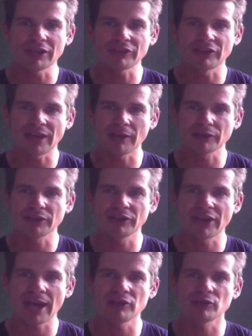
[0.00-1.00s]
Yes, it does. It
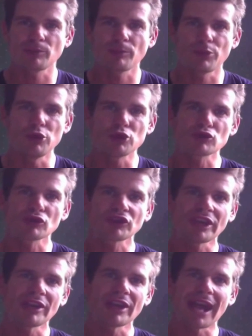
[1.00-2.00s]
contains
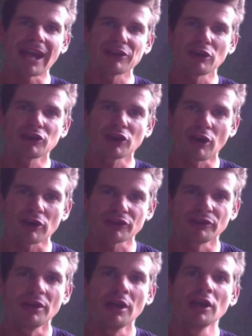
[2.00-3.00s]
putrescine and
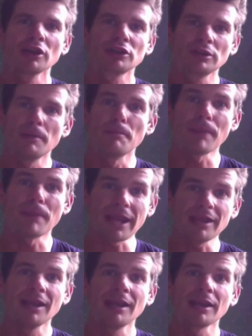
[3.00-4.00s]
endotoxin.
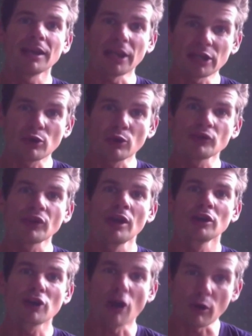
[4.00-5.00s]
Meat equals
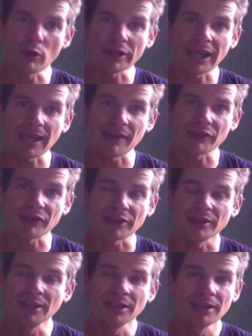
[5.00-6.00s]
colon cancer.
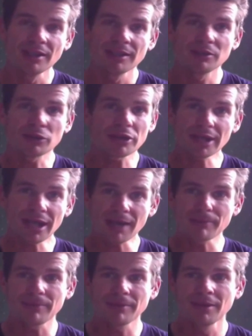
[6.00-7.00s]
Look it
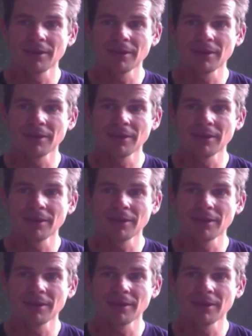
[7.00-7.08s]
up!